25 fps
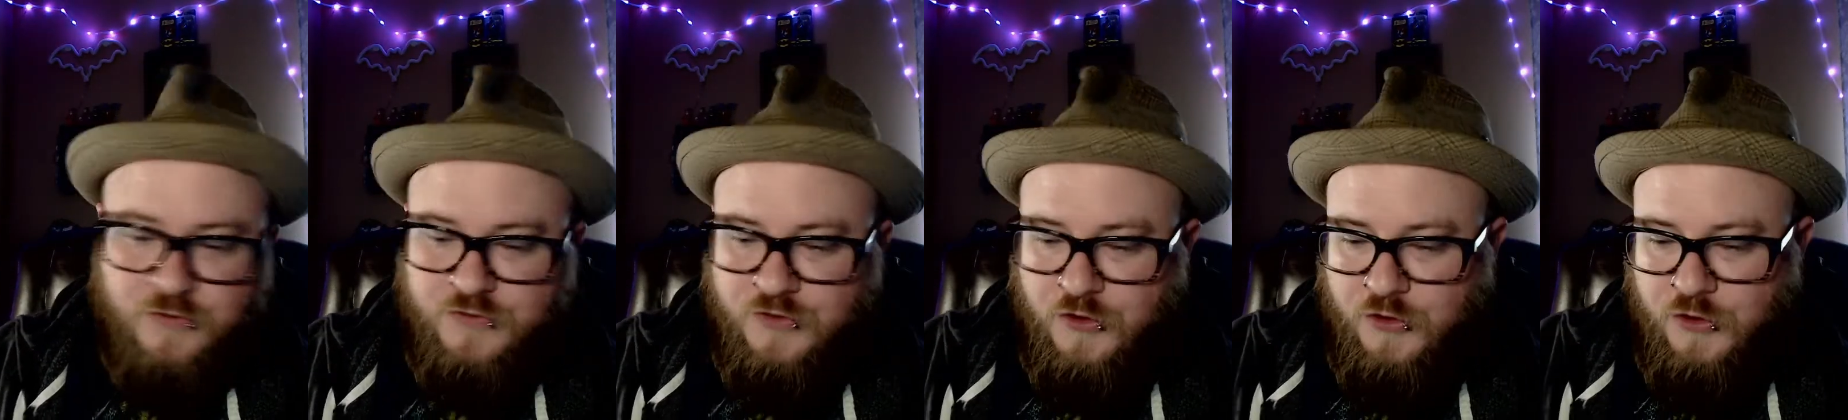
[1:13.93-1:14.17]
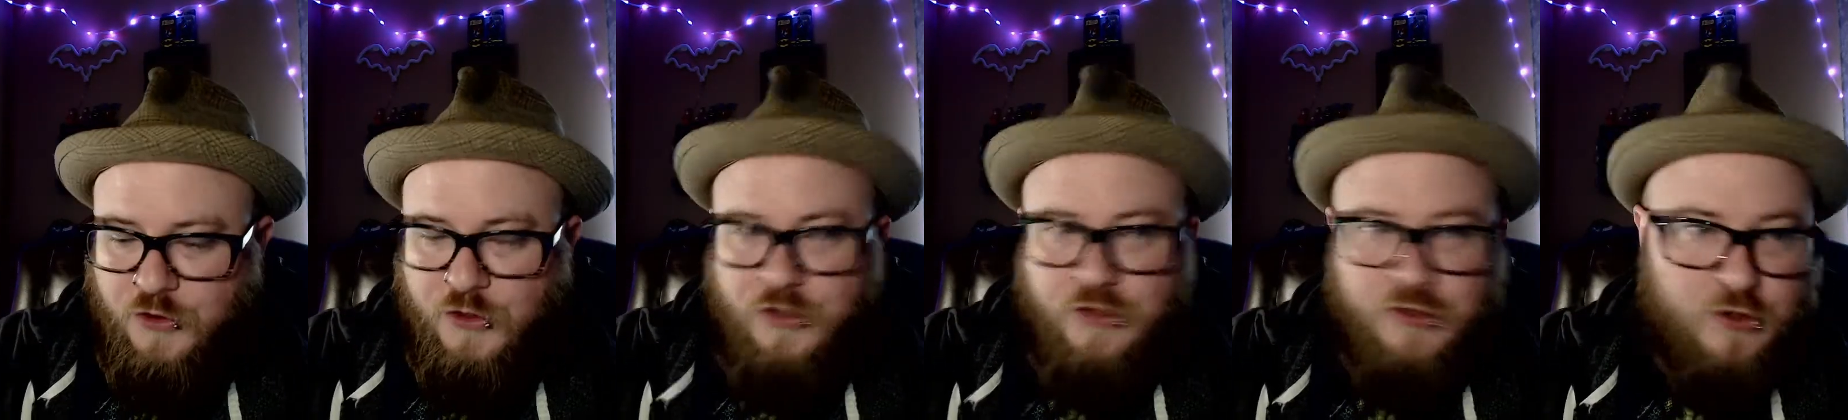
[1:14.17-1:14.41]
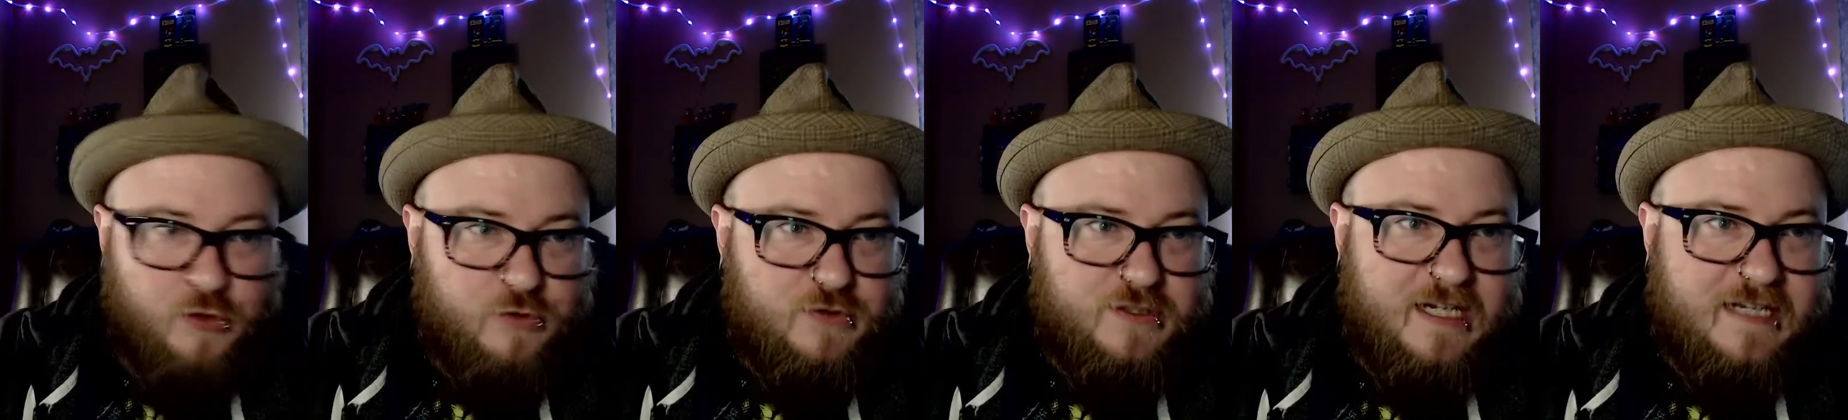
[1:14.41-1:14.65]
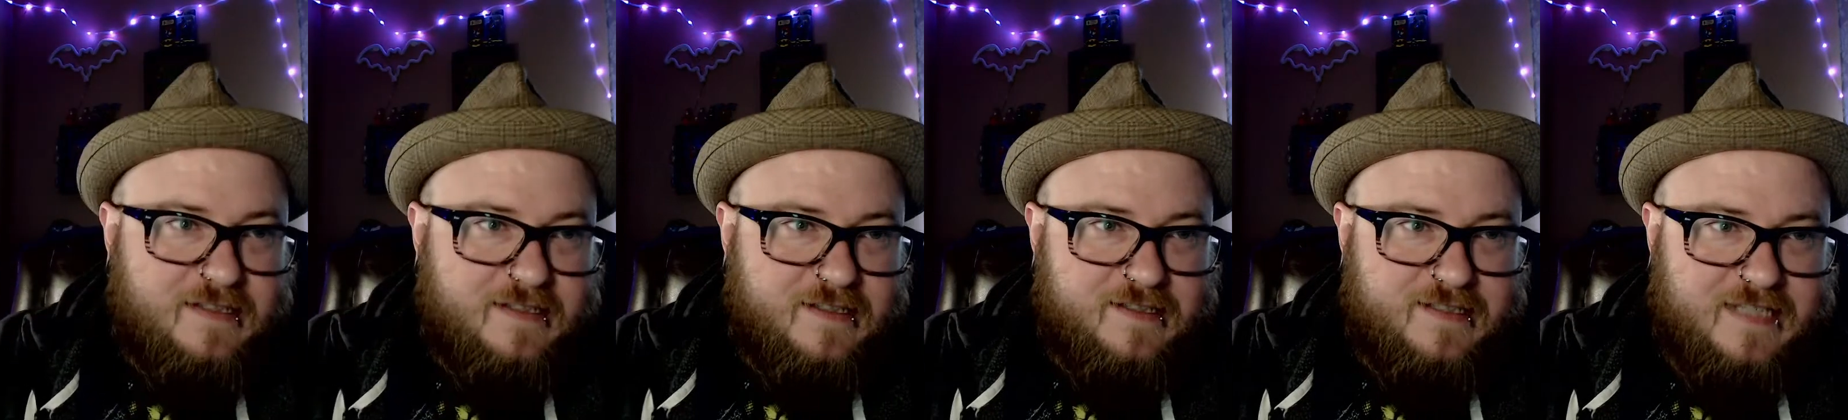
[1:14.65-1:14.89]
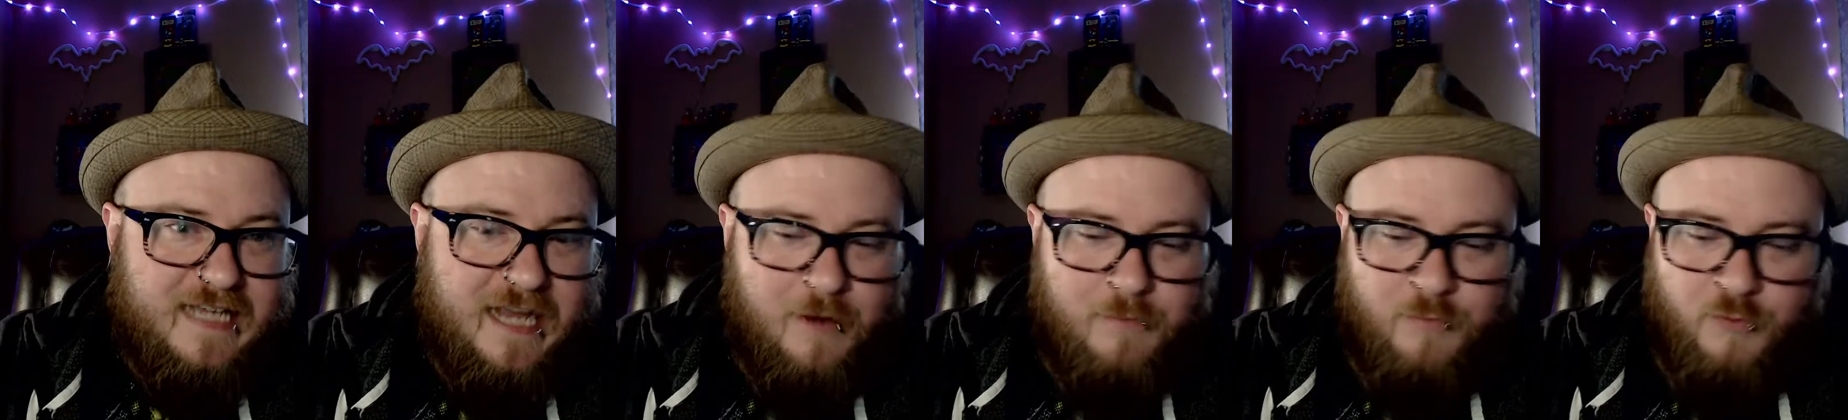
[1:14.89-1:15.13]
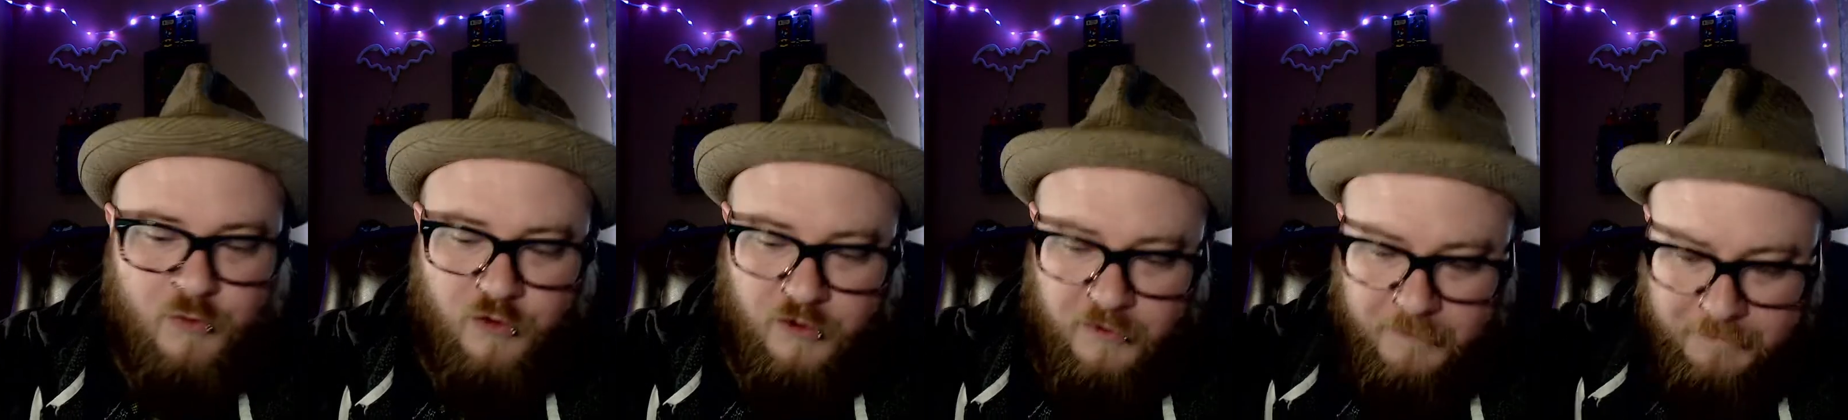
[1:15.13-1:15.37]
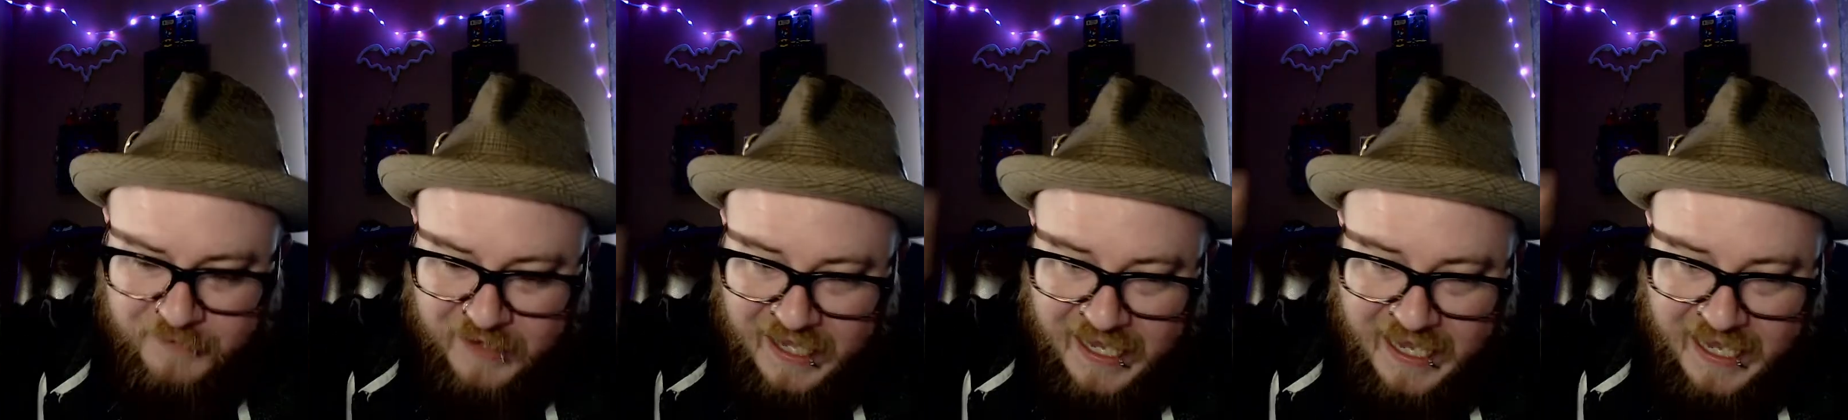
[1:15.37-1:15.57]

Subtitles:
so you could use it as a soundboard.